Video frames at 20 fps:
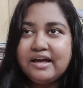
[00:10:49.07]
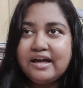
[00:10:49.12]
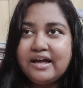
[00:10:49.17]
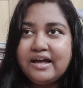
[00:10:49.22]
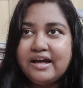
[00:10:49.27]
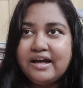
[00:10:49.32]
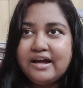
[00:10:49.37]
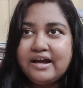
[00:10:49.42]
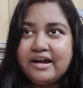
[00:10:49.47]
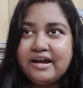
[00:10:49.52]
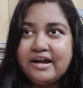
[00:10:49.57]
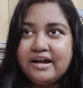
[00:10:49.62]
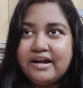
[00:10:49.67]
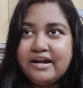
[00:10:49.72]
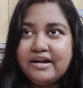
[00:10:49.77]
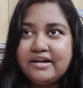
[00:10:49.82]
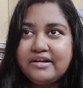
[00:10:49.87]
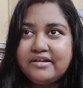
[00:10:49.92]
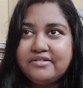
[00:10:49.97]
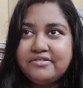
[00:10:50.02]

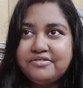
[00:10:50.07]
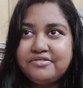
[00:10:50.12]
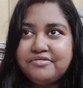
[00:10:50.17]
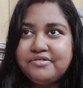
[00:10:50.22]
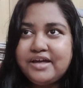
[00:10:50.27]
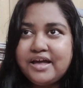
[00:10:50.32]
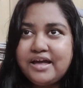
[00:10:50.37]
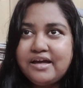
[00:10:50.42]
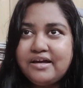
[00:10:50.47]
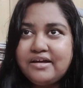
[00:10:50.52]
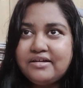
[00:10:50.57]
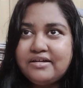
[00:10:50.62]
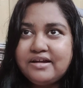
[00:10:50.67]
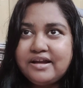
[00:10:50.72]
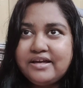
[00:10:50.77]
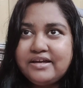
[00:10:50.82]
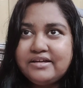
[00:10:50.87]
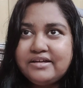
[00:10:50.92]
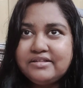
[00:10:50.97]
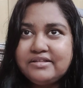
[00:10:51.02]
And so yeah,
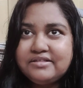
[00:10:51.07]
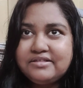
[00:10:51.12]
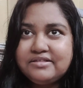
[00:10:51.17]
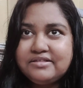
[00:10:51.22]
like